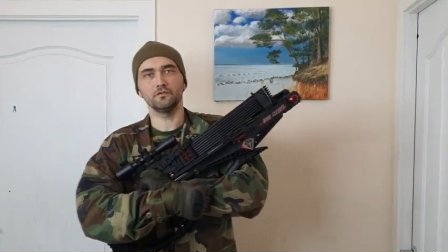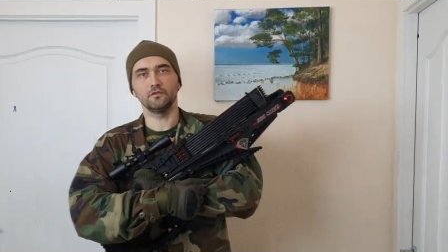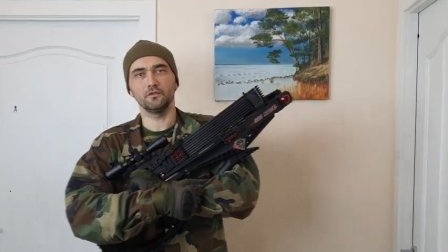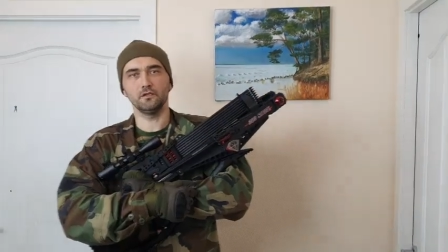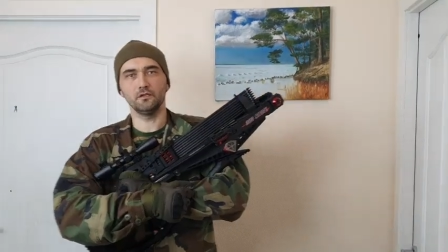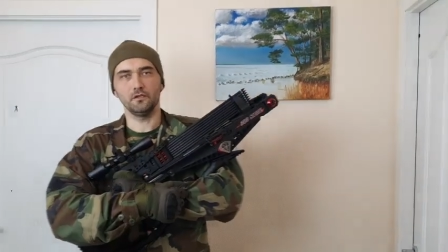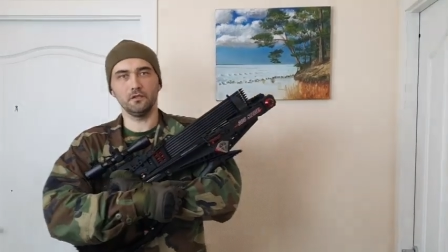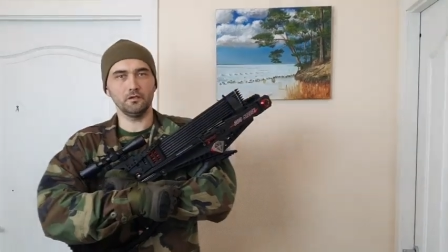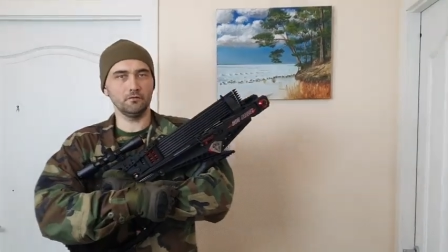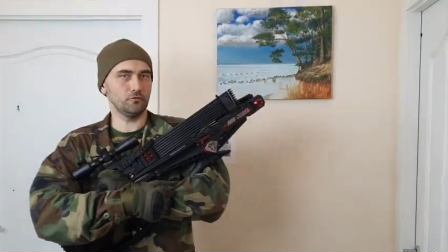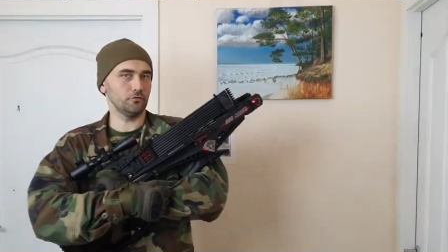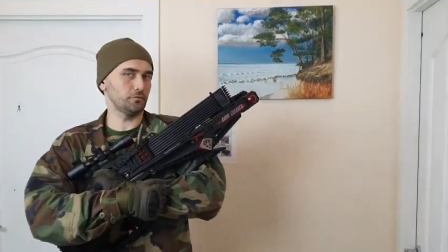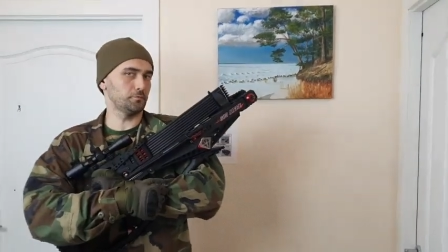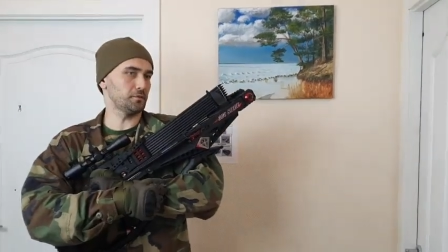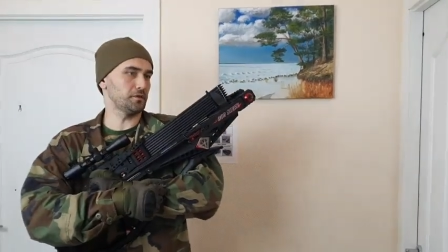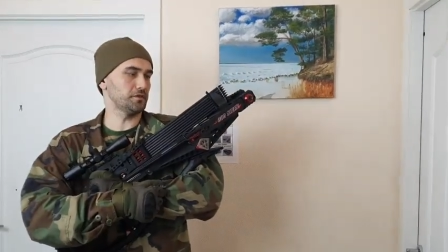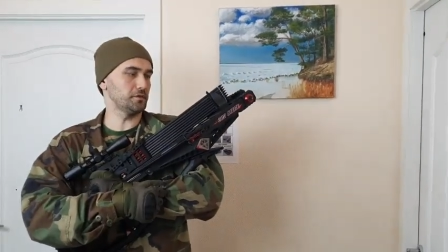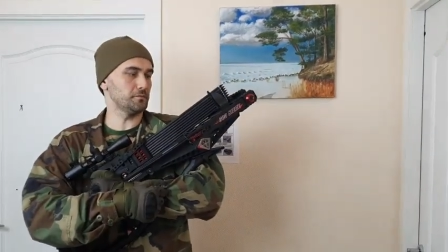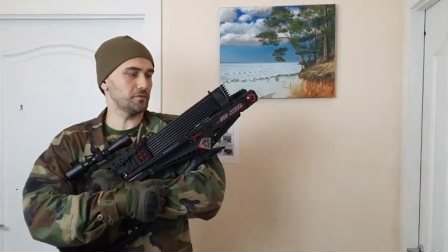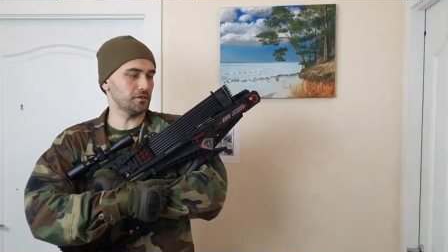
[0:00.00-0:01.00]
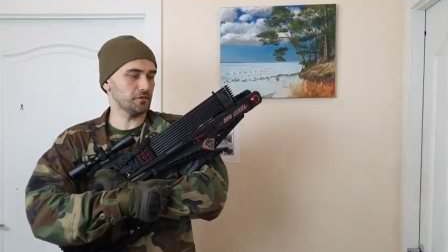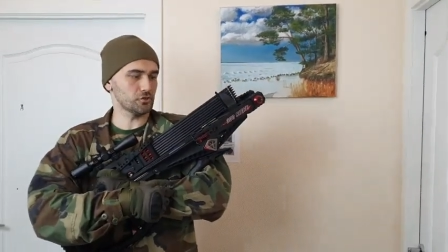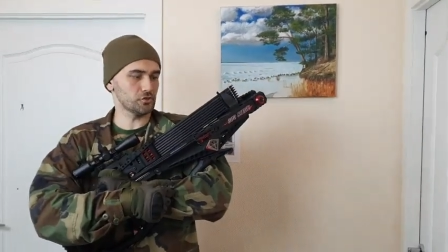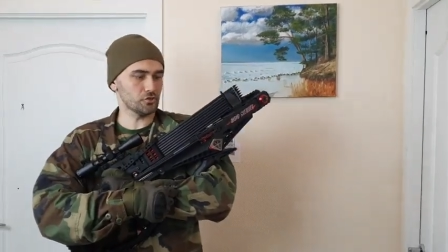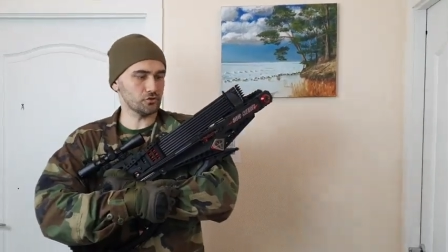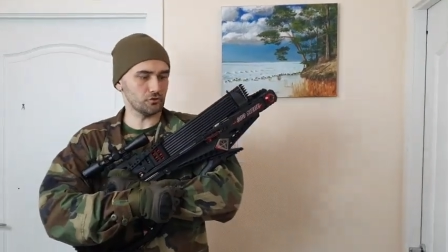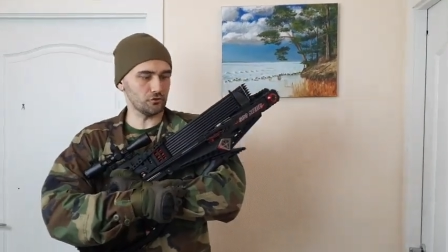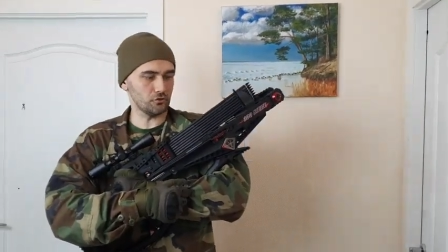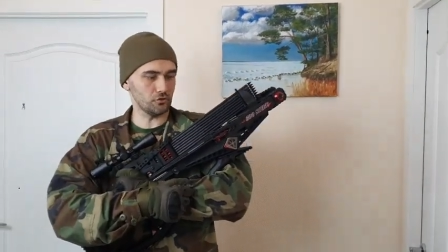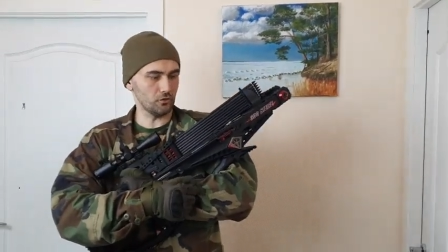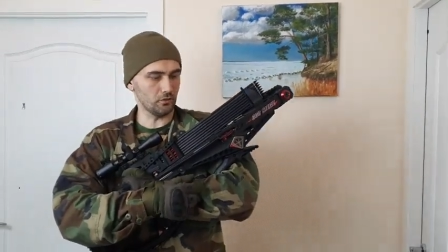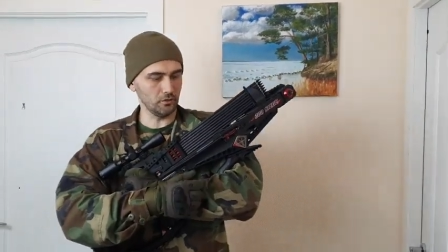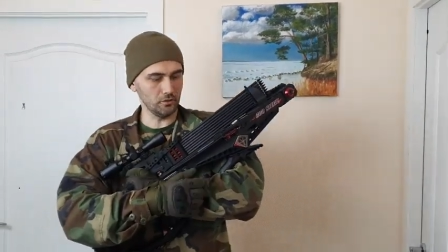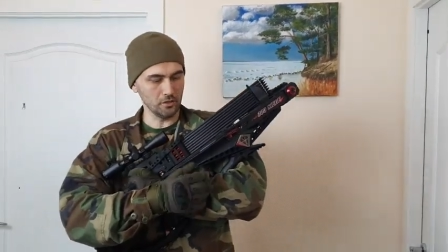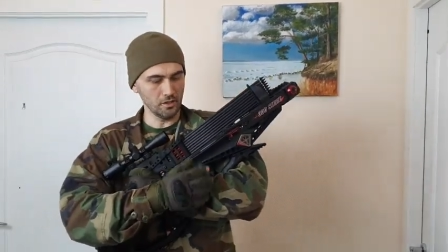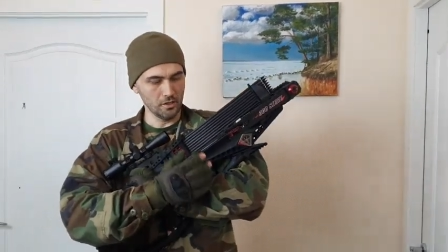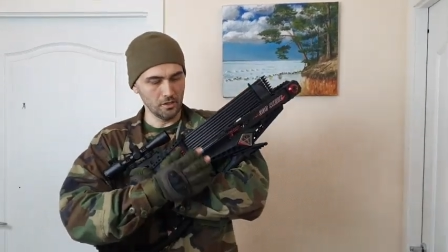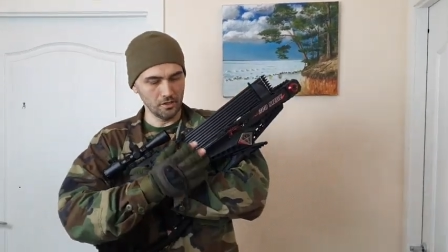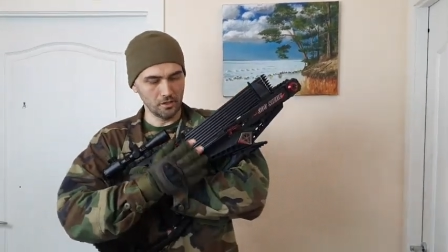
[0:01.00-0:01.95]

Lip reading: it was pretty much all